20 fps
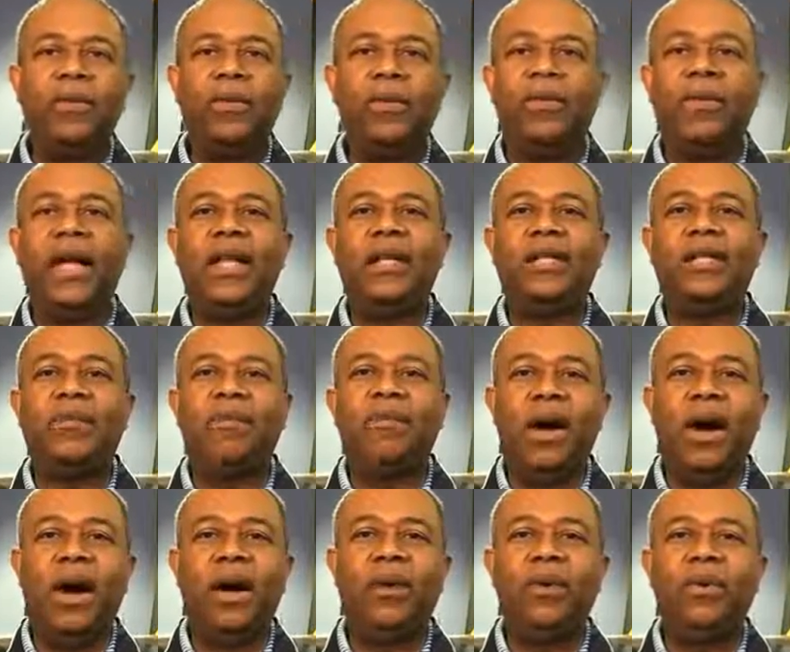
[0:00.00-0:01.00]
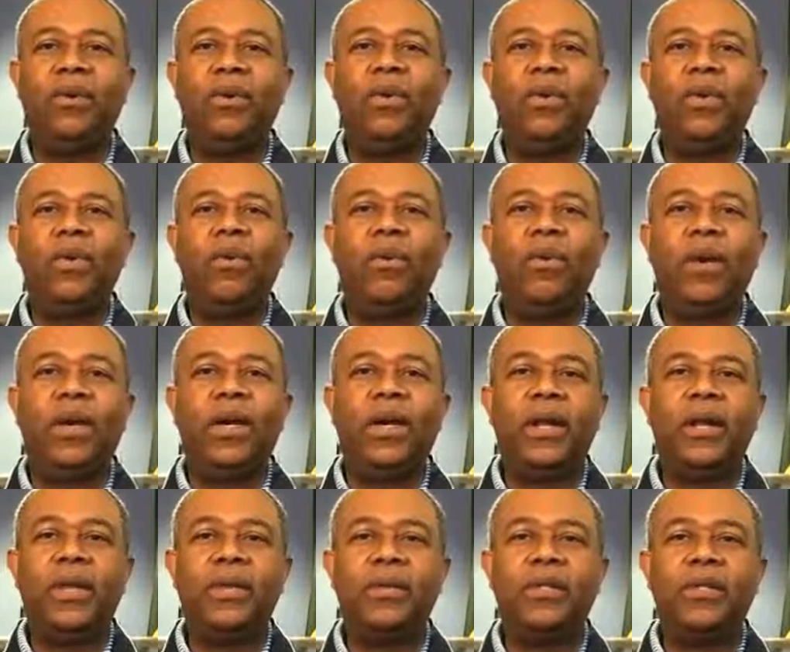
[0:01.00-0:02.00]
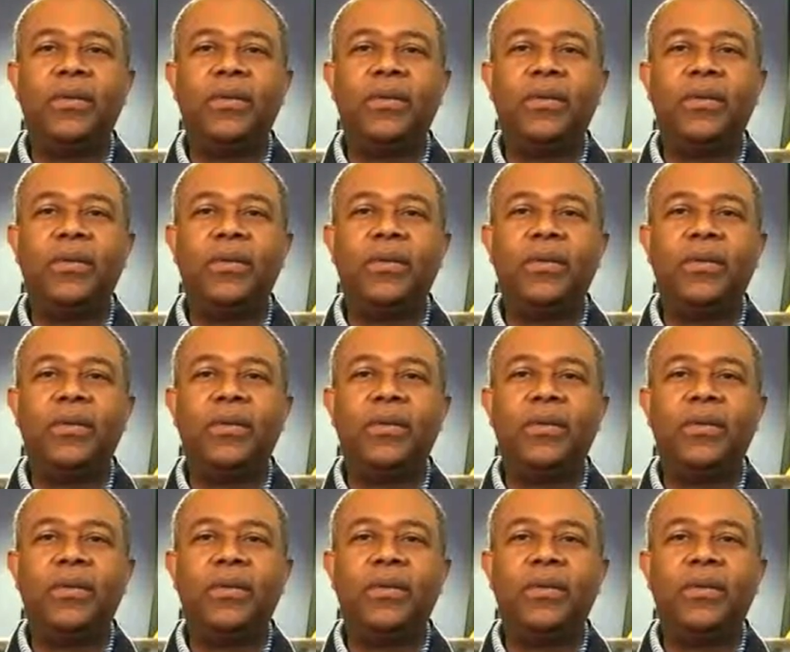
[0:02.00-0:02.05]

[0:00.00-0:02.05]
We've got to model what it is